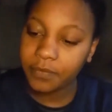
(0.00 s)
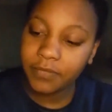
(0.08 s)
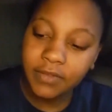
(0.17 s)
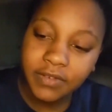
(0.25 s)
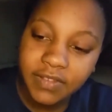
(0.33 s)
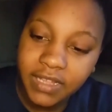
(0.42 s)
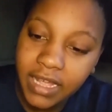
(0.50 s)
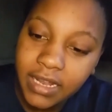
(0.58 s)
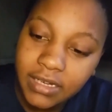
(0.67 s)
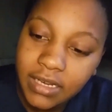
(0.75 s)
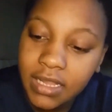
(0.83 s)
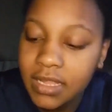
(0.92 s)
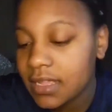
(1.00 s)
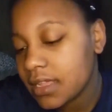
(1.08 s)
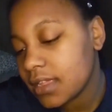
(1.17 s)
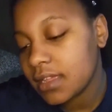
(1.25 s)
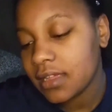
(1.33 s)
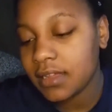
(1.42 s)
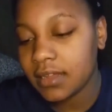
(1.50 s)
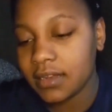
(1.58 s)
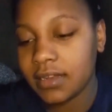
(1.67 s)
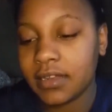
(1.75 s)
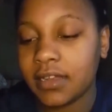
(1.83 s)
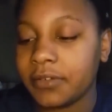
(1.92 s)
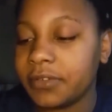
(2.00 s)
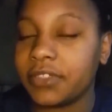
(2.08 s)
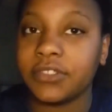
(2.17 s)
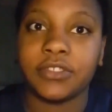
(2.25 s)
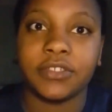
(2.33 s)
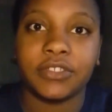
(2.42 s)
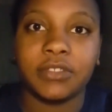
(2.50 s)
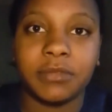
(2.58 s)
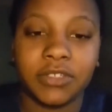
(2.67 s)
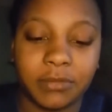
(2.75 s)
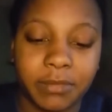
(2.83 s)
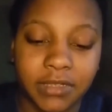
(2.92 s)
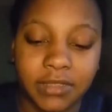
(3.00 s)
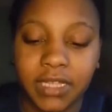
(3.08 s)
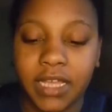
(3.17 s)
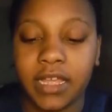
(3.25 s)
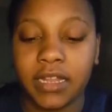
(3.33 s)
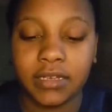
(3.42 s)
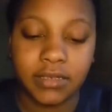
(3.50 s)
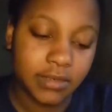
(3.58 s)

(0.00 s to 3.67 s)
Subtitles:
there's that. Not really concerned too much about that.